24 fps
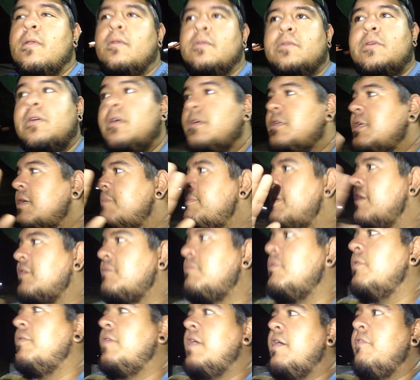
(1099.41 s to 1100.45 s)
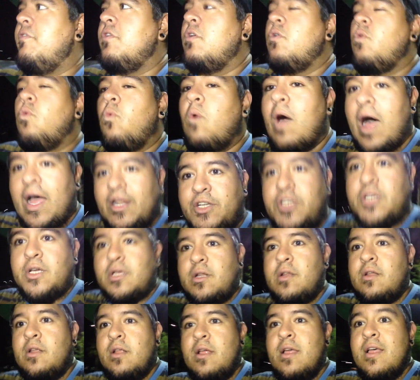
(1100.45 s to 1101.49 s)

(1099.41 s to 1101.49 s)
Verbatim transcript: Seriously, best movie ever. Watch it